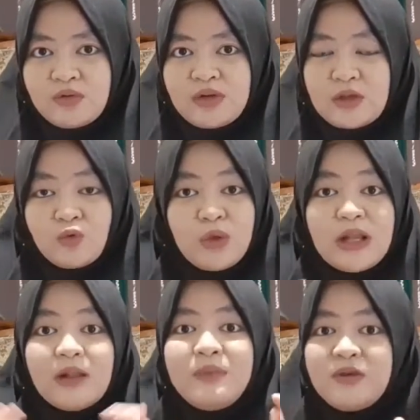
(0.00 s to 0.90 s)
that
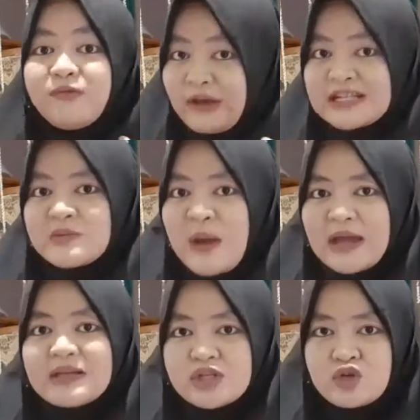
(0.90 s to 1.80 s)
will be faced
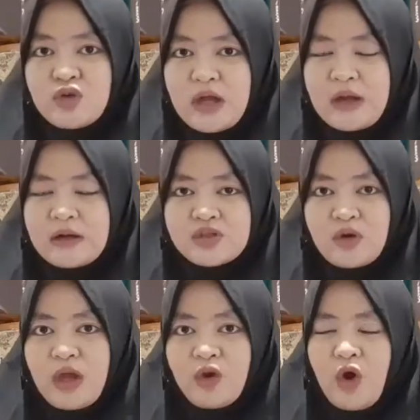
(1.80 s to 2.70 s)
by the student, so
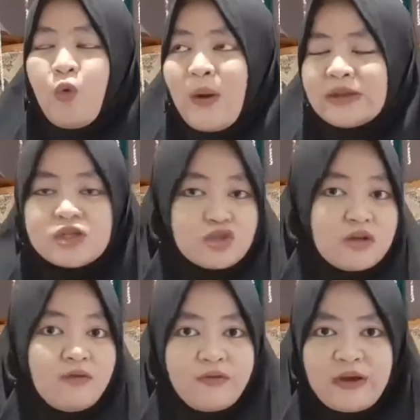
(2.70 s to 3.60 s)
they know what the
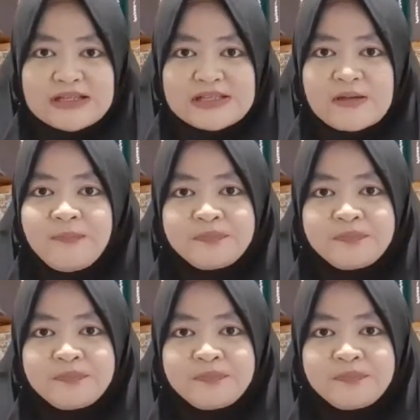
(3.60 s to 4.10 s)
student face.